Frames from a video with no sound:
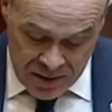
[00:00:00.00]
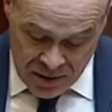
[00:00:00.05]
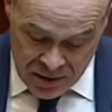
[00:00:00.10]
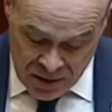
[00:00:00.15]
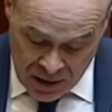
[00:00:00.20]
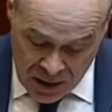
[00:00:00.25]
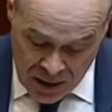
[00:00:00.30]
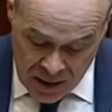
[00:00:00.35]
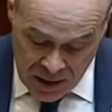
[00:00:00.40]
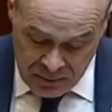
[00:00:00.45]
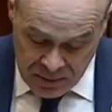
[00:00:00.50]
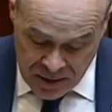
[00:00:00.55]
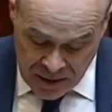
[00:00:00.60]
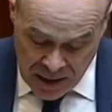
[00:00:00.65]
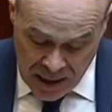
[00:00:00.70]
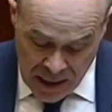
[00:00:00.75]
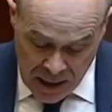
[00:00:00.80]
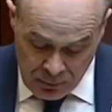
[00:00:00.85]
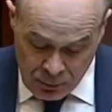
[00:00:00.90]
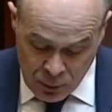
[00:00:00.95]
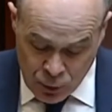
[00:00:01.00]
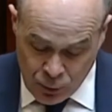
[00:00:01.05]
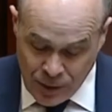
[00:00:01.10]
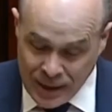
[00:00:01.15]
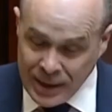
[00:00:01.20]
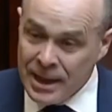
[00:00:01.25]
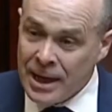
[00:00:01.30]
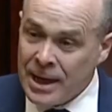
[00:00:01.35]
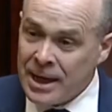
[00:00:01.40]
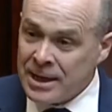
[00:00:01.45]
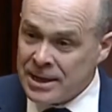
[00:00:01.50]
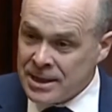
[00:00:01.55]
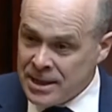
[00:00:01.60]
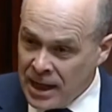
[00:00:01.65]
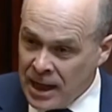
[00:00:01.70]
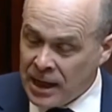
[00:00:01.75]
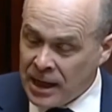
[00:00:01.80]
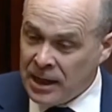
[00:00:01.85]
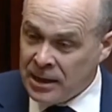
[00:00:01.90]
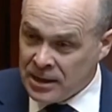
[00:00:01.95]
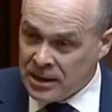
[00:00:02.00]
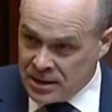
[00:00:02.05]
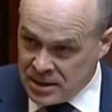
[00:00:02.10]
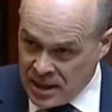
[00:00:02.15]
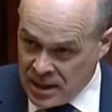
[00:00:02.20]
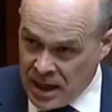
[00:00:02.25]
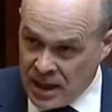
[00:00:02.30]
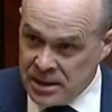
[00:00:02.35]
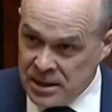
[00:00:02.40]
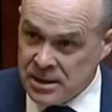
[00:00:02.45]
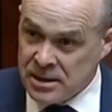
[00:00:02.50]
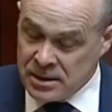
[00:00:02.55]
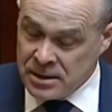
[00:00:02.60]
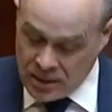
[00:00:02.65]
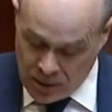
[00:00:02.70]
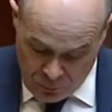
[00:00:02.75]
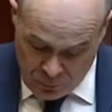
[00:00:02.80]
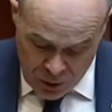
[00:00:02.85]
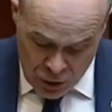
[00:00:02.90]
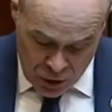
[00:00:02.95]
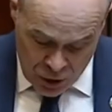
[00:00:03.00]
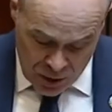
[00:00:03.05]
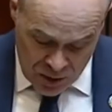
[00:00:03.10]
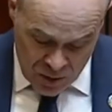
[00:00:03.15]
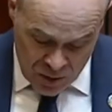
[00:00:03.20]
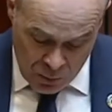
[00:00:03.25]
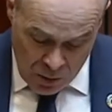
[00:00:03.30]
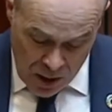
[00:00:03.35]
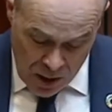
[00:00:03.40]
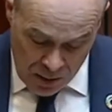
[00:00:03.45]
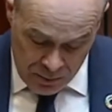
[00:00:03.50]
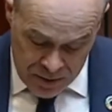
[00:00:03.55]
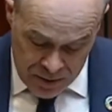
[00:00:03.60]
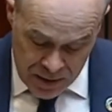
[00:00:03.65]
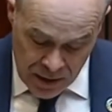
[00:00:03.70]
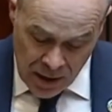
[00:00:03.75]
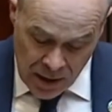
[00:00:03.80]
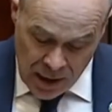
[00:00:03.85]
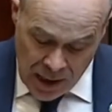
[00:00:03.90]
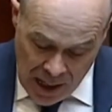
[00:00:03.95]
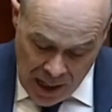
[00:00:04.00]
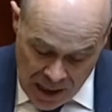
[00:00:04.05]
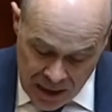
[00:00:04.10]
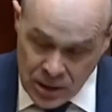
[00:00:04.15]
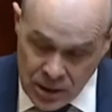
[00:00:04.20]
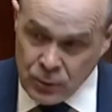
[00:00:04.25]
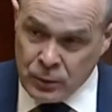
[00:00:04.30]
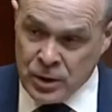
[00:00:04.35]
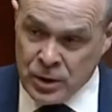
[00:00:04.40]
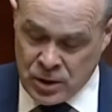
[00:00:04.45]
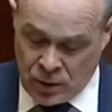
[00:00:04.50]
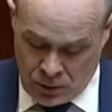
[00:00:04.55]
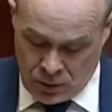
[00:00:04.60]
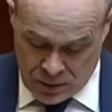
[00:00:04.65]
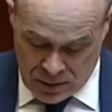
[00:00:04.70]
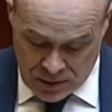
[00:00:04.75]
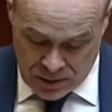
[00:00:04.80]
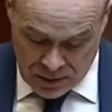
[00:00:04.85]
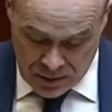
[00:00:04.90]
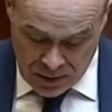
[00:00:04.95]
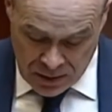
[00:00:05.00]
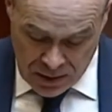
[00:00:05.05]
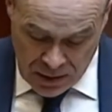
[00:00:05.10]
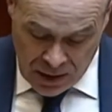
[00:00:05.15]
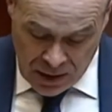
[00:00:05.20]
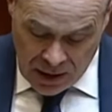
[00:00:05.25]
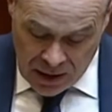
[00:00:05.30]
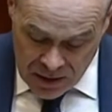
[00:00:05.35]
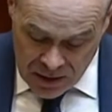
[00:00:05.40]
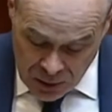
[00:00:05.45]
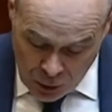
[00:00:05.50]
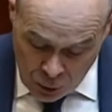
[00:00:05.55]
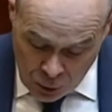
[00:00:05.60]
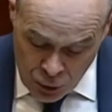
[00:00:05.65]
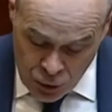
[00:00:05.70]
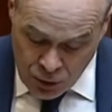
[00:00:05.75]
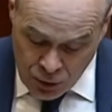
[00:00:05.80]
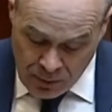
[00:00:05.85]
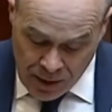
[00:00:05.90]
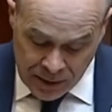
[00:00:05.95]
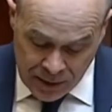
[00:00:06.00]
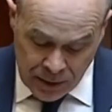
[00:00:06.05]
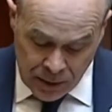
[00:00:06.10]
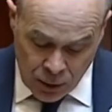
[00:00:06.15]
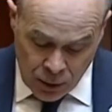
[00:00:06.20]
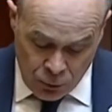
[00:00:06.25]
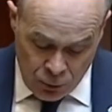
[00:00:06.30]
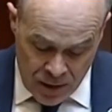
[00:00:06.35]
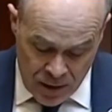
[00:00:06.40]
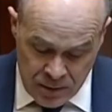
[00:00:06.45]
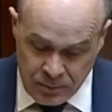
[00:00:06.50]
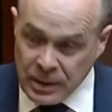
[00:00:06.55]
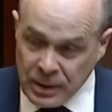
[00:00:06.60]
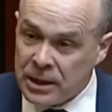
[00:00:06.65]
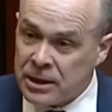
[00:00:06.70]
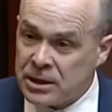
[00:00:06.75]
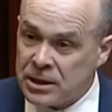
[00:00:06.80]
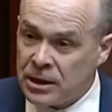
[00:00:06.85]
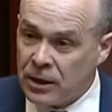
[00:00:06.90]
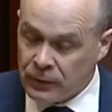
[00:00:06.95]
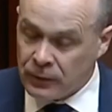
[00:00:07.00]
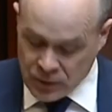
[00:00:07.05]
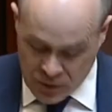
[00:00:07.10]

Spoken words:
time delay between taking the tests, the original swabs, and the results is undermining the credibility of the